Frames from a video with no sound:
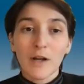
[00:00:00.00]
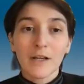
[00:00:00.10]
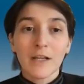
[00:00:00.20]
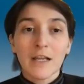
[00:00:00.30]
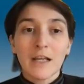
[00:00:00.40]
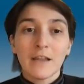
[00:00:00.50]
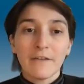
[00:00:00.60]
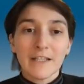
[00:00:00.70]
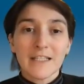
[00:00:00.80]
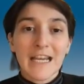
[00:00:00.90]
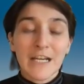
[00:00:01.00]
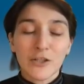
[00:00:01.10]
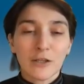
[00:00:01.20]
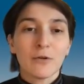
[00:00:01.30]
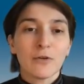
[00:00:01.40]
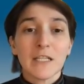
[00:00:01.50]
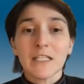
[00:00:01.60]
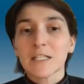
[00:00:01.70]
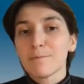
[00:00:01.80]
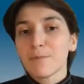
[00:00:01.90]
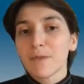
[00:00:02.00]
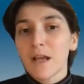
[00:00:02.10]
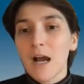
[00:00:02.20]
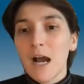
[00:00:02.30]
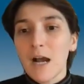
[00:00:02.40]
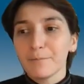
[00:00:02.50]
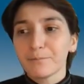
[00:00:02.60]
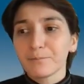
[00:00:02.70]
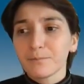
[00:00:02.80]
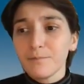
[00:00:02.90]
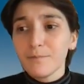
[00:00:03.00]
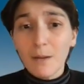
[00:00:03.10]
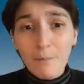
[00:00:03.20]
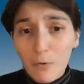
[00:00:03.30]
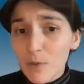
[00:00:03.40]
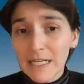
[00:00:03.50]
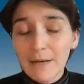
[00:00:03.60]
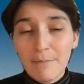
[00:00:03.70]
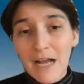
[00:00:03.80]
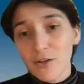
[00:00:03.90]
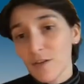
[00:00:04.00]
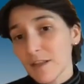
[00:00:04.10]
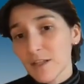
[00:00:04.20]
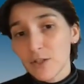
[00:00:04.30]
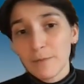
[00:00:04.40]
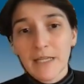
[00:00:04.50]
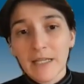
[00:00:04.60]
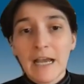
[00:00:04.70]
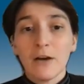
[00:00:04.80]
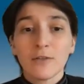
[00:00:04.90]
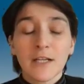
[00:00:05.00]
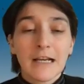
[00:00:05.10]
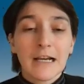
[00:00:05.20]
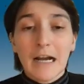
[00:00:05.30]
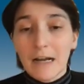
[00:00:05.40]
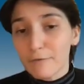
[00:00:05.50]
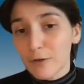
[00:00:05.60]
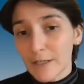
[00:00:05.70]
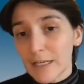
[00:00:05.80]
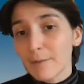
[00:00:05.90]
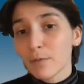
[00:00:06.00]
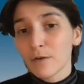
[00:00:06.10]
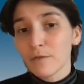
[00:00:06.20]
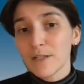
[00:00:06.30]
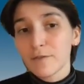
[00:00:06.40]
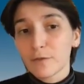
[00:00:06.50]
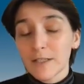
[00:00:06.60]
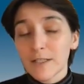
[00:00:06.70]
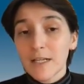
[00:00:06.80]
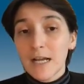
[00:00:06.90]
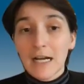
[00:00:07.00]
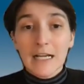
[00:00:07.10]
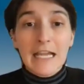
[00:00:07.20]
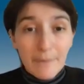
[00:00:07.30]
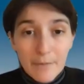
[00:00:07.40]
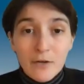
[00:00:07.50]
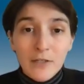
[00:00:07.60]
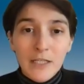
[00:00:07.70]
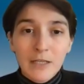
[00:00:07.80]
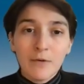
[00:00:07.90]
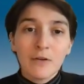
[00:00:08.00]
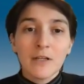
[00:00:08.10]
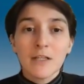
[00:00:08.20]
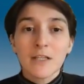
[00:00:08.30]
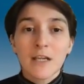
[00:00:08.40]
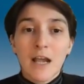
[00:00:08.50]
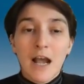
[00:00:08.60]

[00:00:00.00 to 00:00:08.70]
one that faces Asian communities, but we can imagine that this could play out for a number of different immigrant communities,